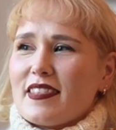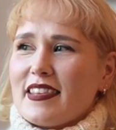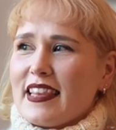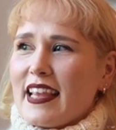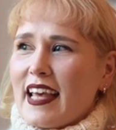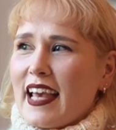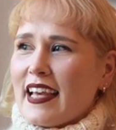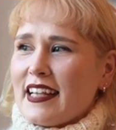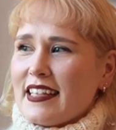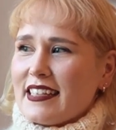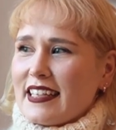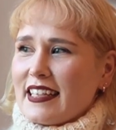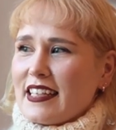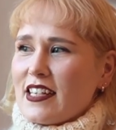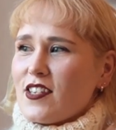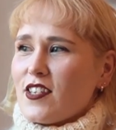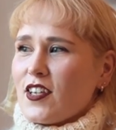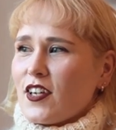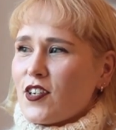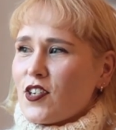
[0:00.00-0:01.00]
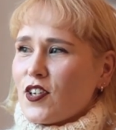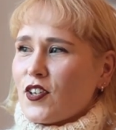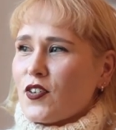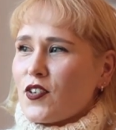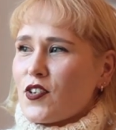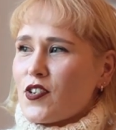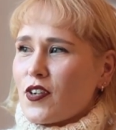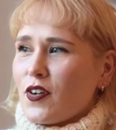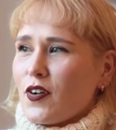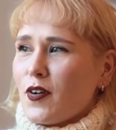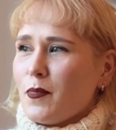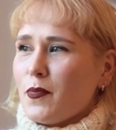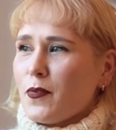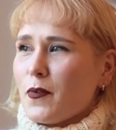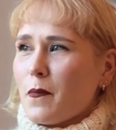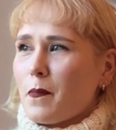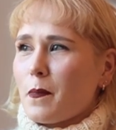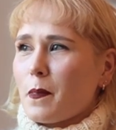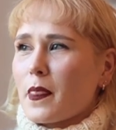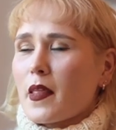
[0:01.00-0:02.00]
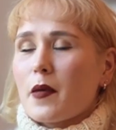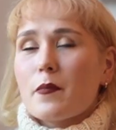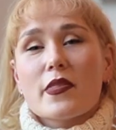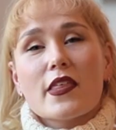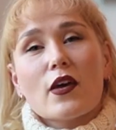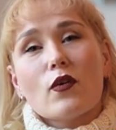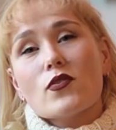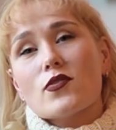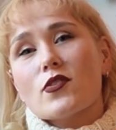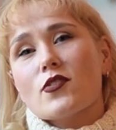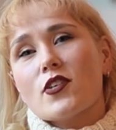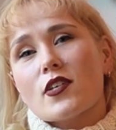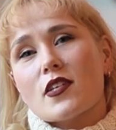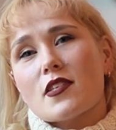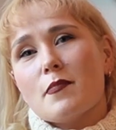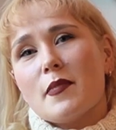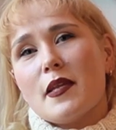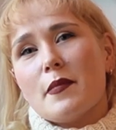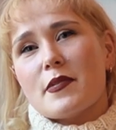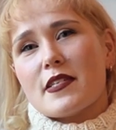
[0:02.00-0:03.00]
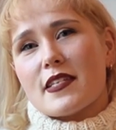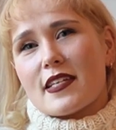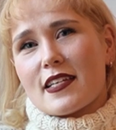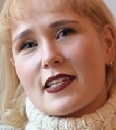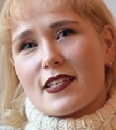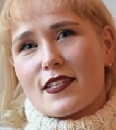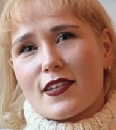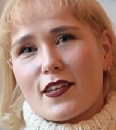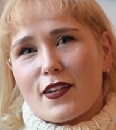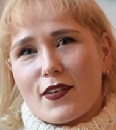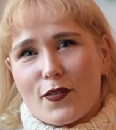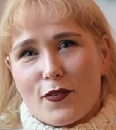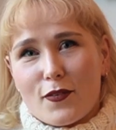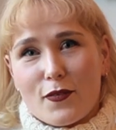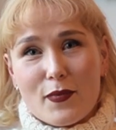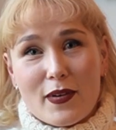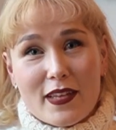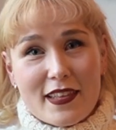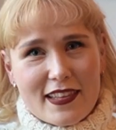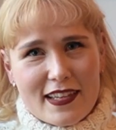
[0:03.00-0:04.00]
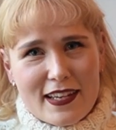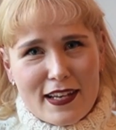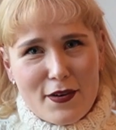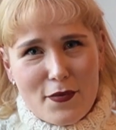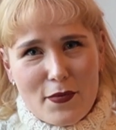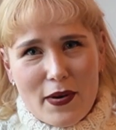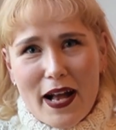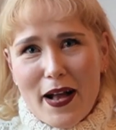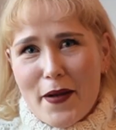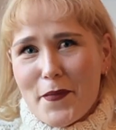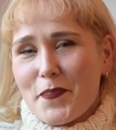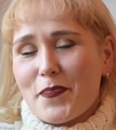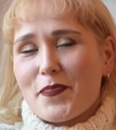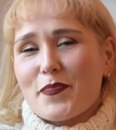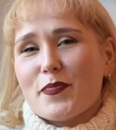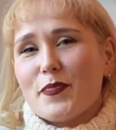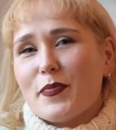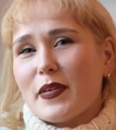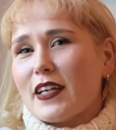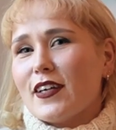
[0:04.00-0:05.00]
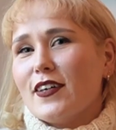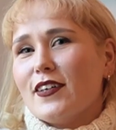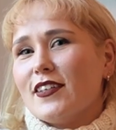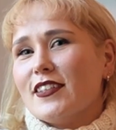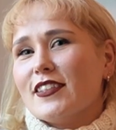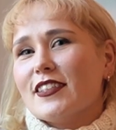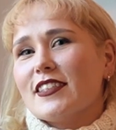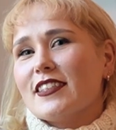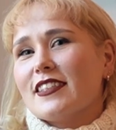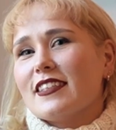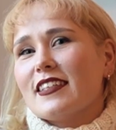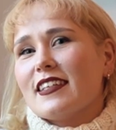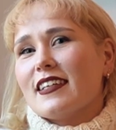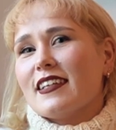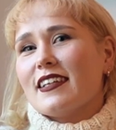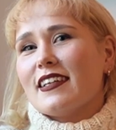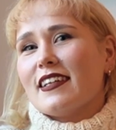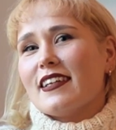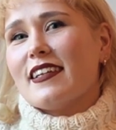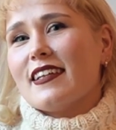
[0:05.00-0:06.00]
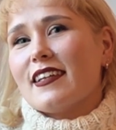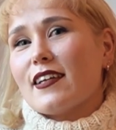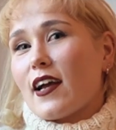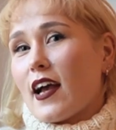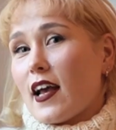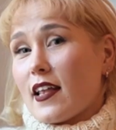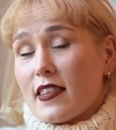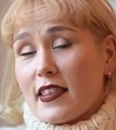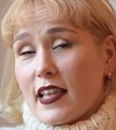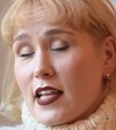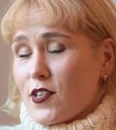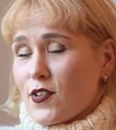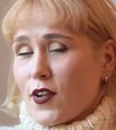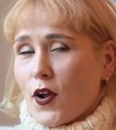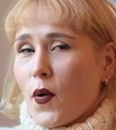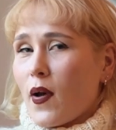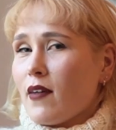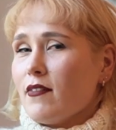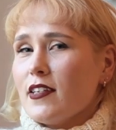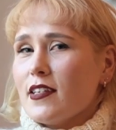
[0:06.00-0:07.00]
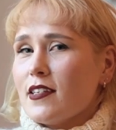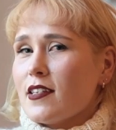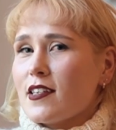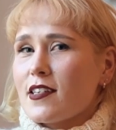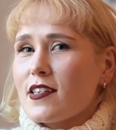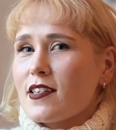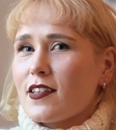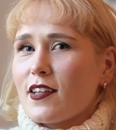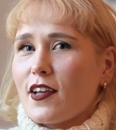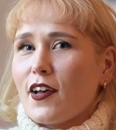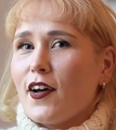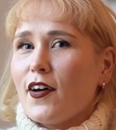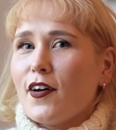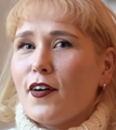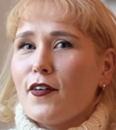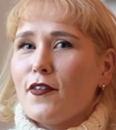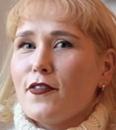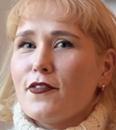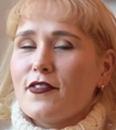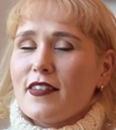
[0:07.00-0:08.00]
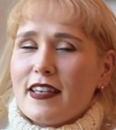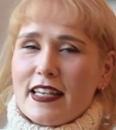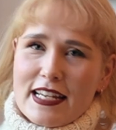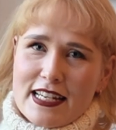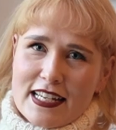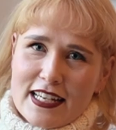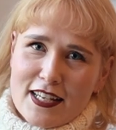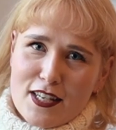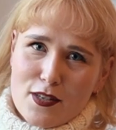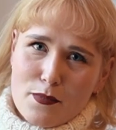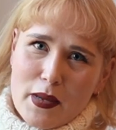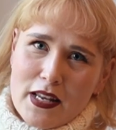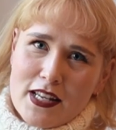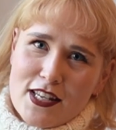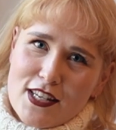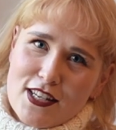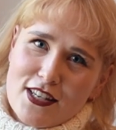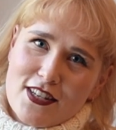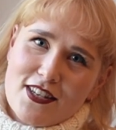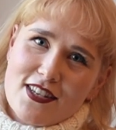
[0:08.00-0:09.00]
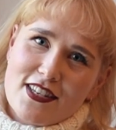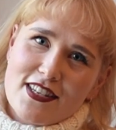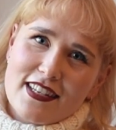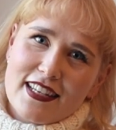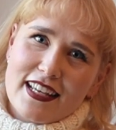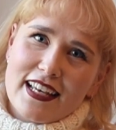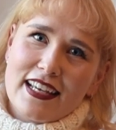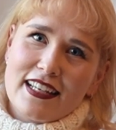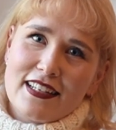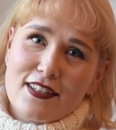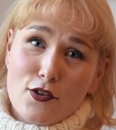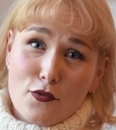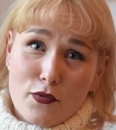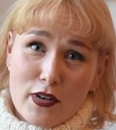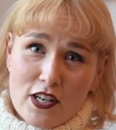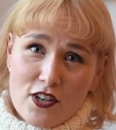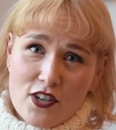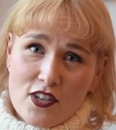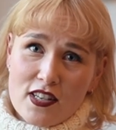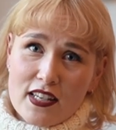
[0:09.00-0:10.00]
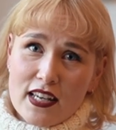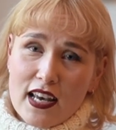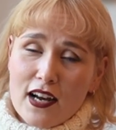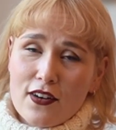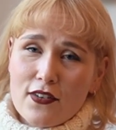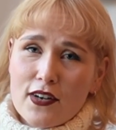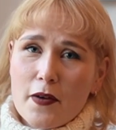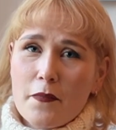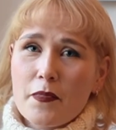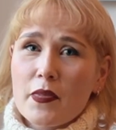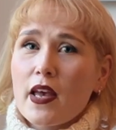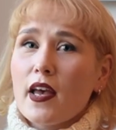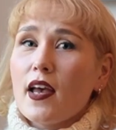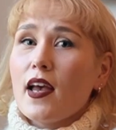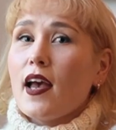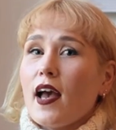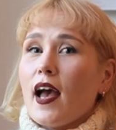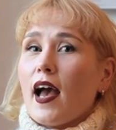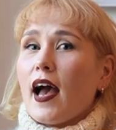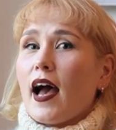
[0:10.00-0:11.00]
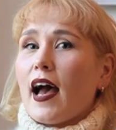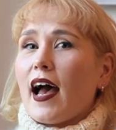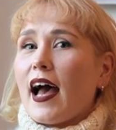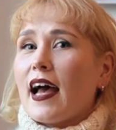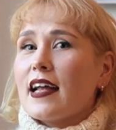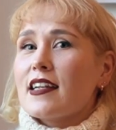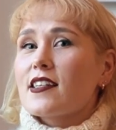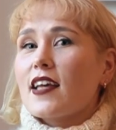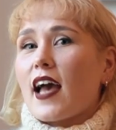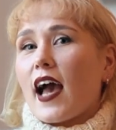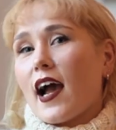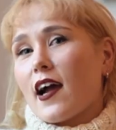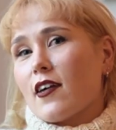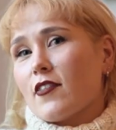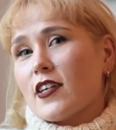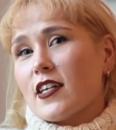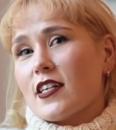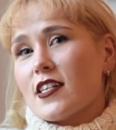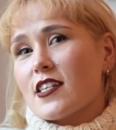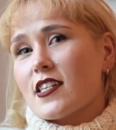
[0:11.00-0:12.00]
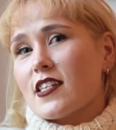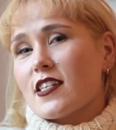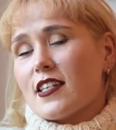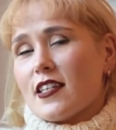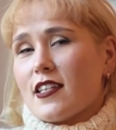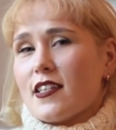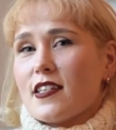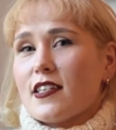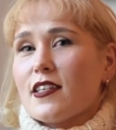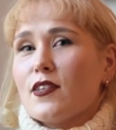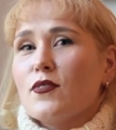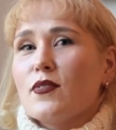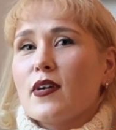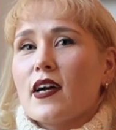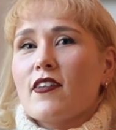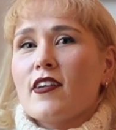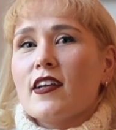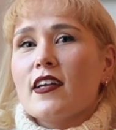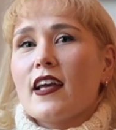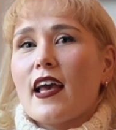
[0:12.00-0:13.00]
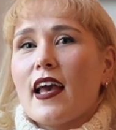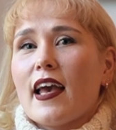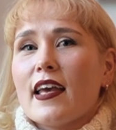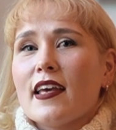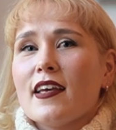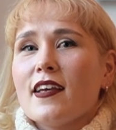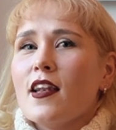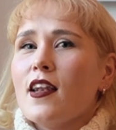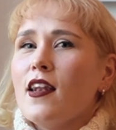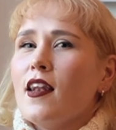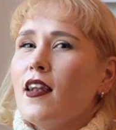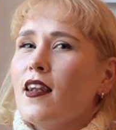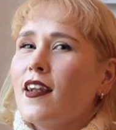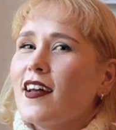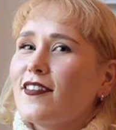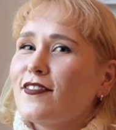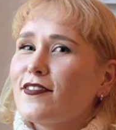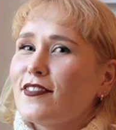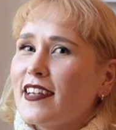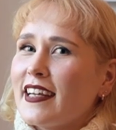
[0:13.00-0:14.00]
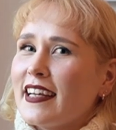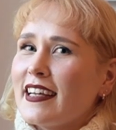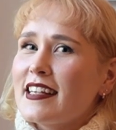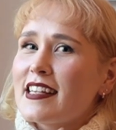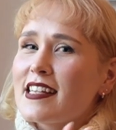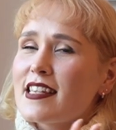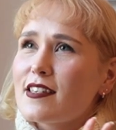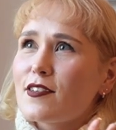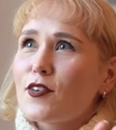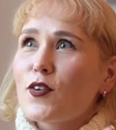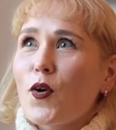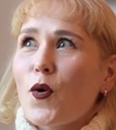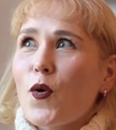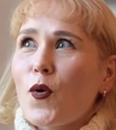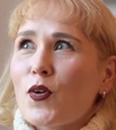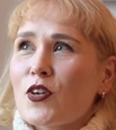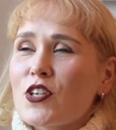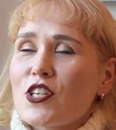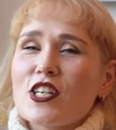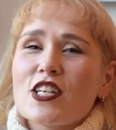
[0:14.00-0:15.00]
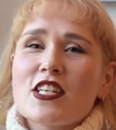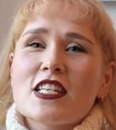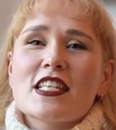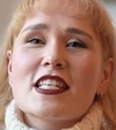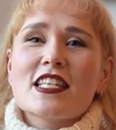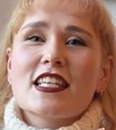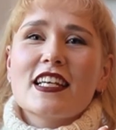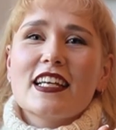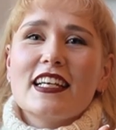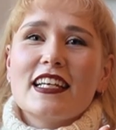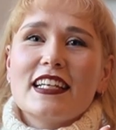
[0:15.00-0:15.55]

They did such a good job. They also took some liberties with the knitwear because there's no evidence of knitted Spencers in the Regency era, and Harriet is seen wearing a lovely, gorgeous